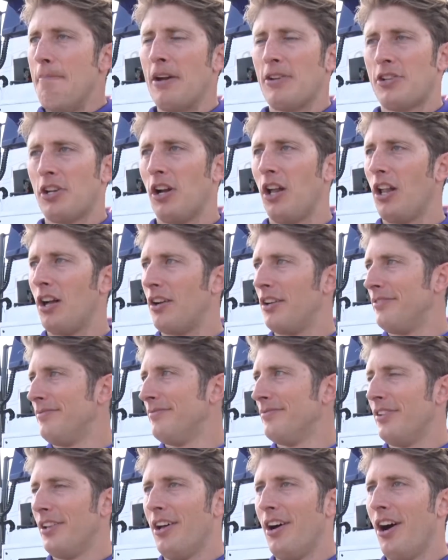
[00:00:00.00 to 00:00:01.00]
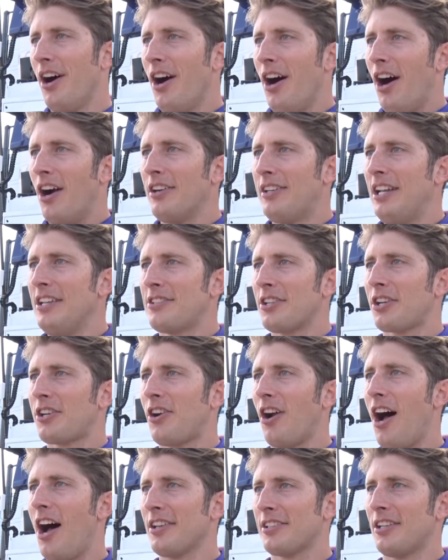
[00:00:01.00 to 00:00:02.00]
Make sure all our T's are
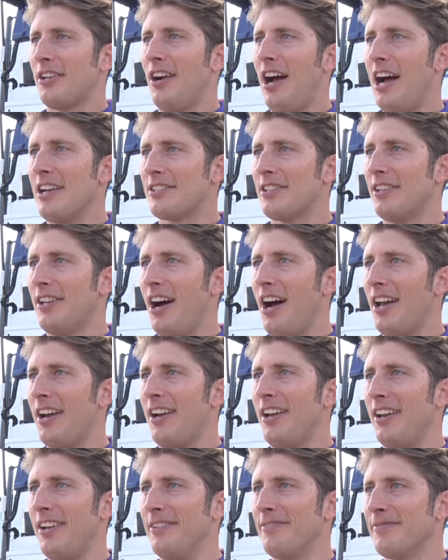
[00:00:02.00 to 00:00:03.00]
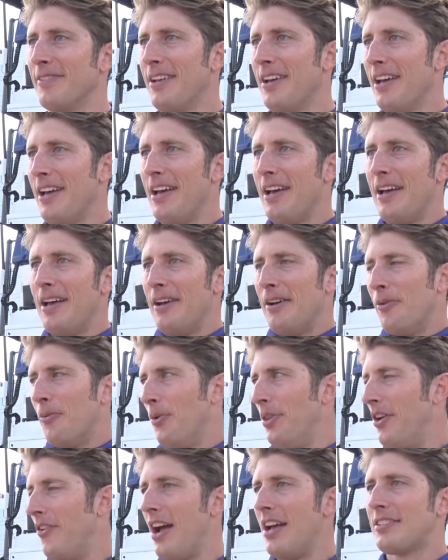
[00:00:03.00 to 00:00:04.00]
crossed and our I's are dotted, and
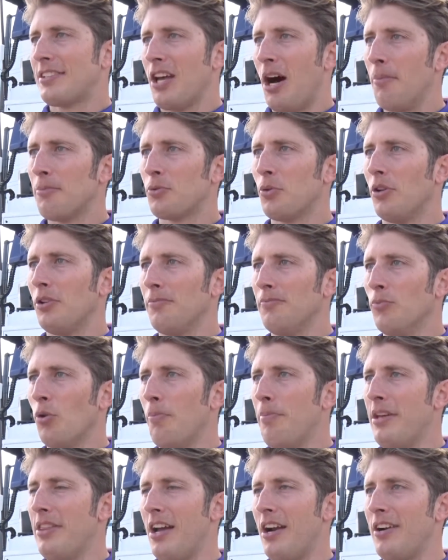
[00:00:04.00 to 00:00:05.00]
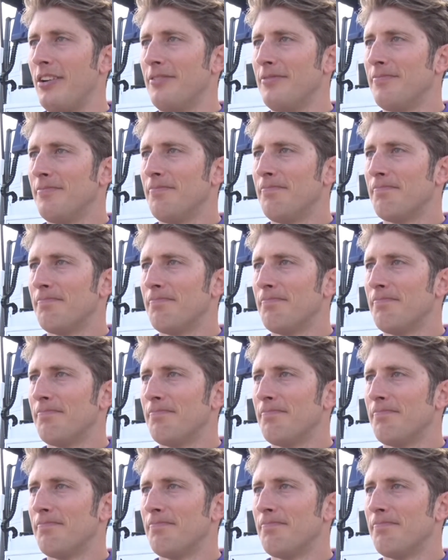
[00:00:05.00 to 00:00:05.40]
when the race comes, we'll, we'll be there and